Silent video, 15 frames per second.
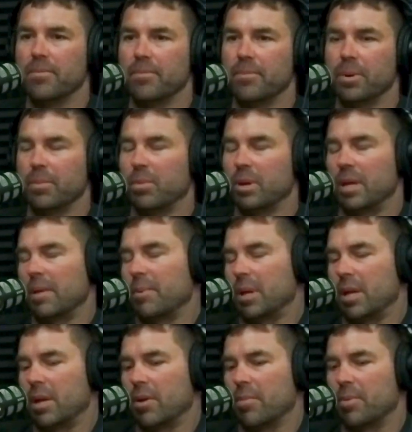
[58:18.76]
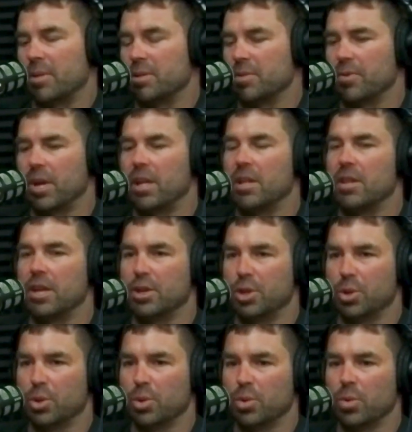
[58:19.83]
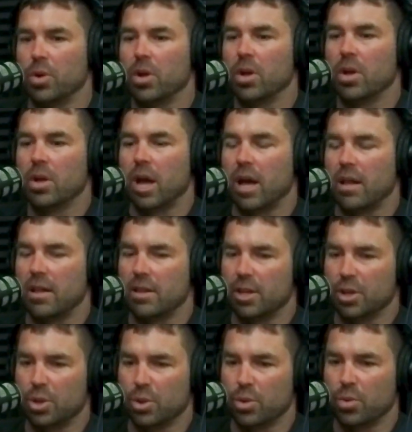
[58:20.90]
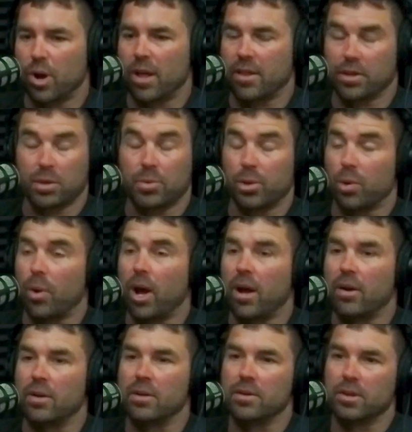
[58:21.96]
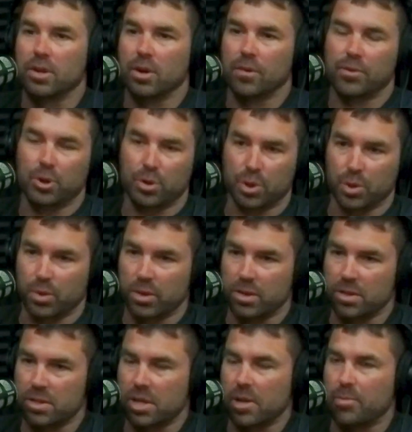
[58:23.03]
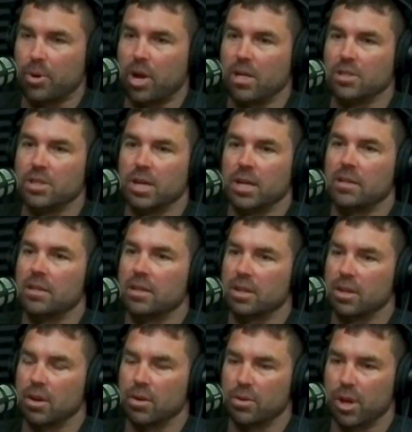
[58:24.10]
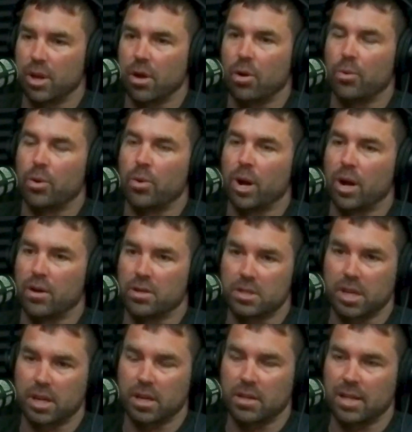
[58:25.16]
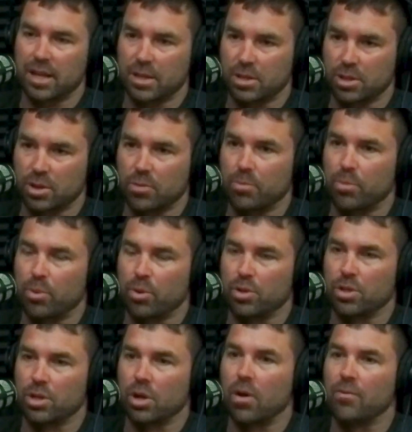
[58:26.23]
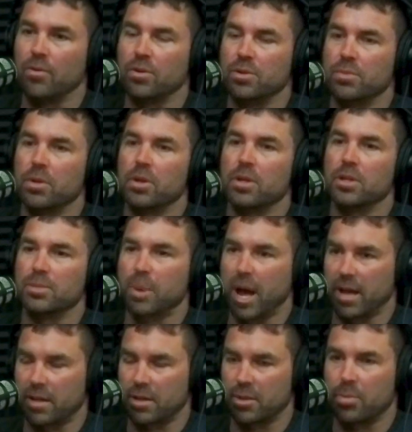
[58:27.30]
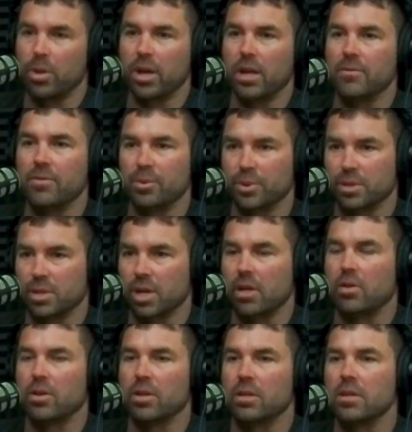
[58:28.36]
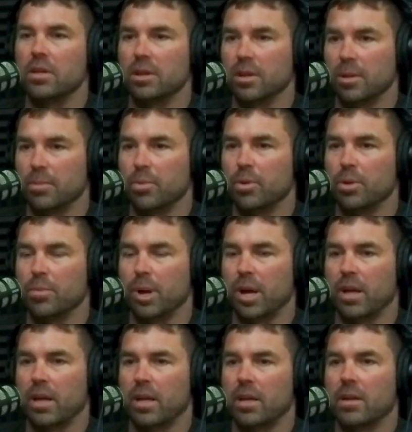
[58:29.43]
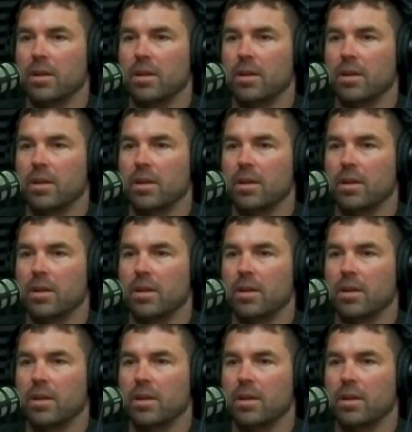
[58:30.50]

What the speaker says: But here in Pennsylvania, they do. I think they're required. If they're doing a state project, they are required to take a certain portion of those millions back to the plant for recycling and putting back in.